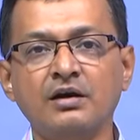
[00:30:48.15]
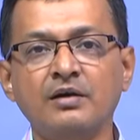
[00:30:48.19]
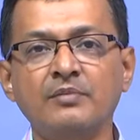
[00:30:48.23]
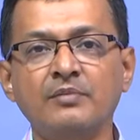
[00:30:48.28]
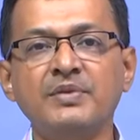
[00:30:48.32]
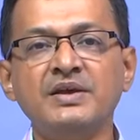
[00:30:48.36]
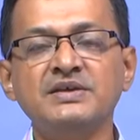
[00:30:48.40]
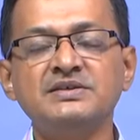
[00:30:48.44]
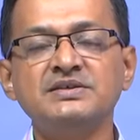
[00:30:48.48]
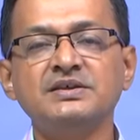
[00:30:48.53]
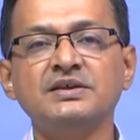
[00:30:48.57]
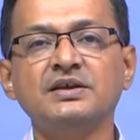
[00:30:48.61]

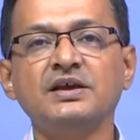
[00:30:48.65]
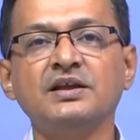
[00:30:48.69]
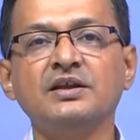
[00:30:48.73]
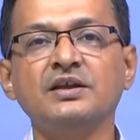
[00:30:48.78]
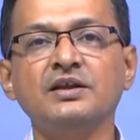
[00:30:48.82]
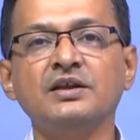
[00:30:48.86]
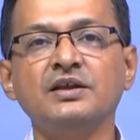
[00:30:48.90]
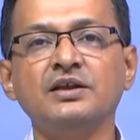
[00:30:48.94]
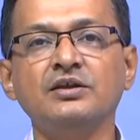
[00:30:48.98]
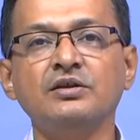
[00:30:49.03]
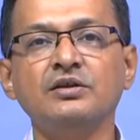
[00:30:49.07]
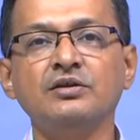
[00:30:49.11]

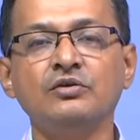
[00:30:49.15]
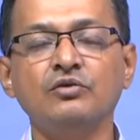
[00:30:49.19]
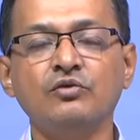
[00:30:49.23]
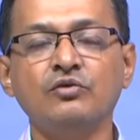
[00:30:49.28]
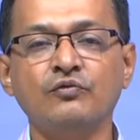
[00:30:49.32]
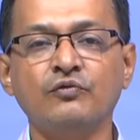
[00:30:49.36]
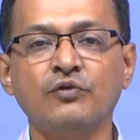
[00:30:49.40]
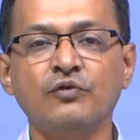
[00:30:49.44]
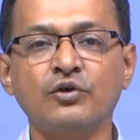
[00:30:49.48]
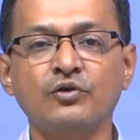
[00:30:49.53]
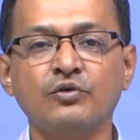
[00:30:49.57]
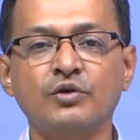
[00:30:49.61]
basically look
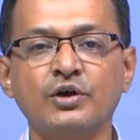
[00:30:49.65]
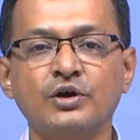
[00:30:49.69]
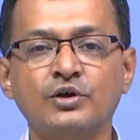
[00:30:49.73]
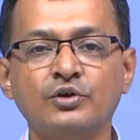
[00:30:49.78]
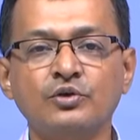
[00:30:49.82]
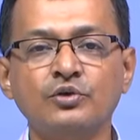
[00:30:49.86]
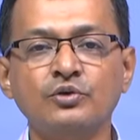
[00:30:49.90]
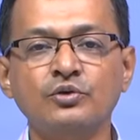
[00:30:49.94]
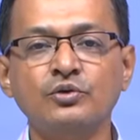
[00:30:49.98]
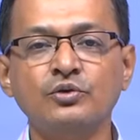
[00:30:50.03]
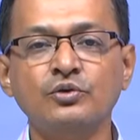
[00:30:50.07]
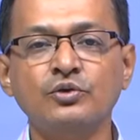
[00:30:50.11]
forward
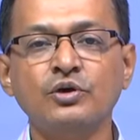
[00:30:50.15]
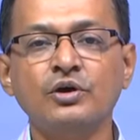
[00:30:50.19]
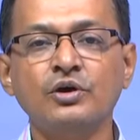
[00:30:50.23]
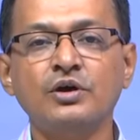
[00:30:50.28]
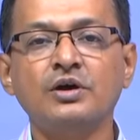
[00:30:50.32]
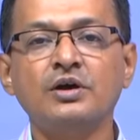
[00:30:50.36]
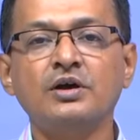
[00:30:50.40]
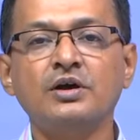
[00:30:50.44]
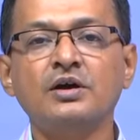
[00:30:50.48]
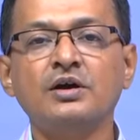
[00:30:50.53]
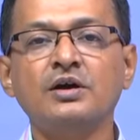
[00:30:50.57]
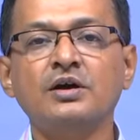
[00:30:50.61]
to
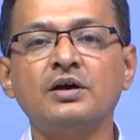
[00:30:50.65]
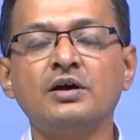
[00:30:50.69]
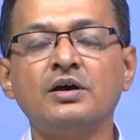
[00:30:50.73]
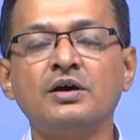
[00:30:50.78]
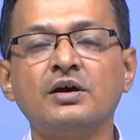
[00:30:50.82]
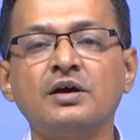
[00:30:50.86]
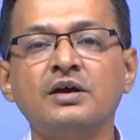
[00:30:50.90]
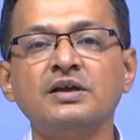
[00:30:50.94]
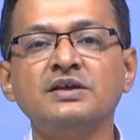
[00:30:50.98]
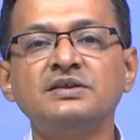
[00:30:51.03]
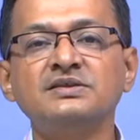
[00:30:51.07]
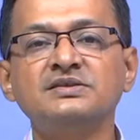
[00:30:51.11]

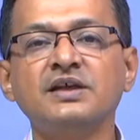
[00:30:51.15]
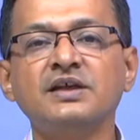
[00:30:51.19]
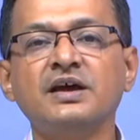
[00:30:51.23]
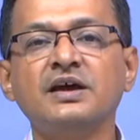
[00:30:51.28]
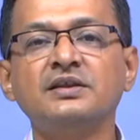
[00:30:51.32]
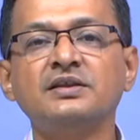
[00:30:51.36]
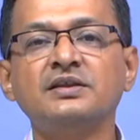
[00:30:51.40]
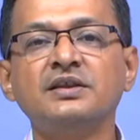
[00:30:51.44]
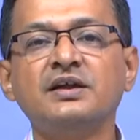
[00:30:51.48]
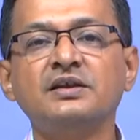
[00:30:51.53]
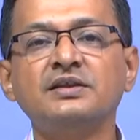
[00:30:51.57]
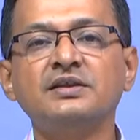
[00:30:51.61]
is
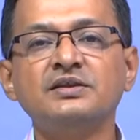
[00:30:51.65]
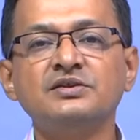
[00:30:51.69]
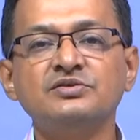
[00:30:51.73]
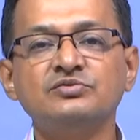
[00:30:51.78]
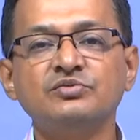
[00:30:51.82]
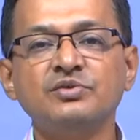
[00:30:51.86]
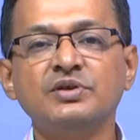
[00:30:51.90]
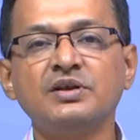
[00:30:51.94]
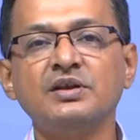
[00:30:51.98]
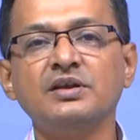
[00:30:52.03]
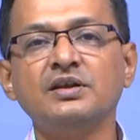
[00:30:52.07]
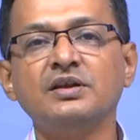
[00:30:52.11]
that this
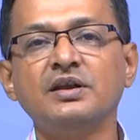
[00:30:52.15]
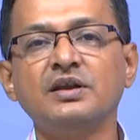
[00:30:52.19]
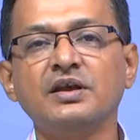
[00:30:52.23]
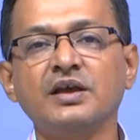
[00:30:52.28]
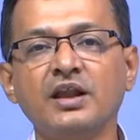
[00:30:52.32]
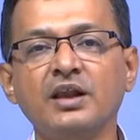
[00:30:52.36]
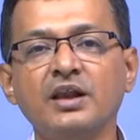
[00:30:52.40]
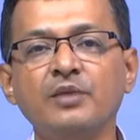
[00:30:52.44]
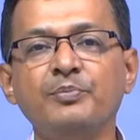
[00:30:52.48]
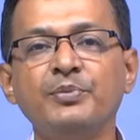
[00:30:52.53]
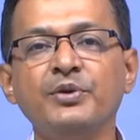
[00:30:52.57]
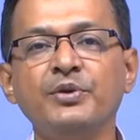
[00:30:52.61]
will
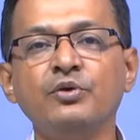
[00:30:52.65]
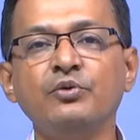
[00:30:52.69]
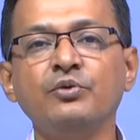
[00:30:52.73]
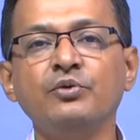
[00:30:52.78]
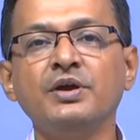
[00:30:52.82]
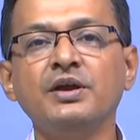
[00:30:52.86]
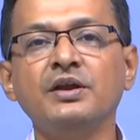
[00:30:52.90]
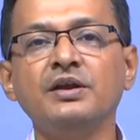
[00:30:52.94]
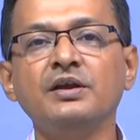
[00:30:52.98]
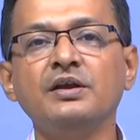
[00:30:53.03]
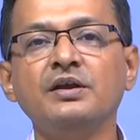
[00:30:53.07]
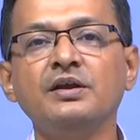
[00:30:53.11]
help you
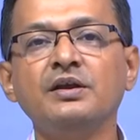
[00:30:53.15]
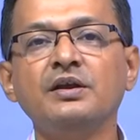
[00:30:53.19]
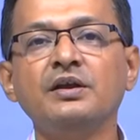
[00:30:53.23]
in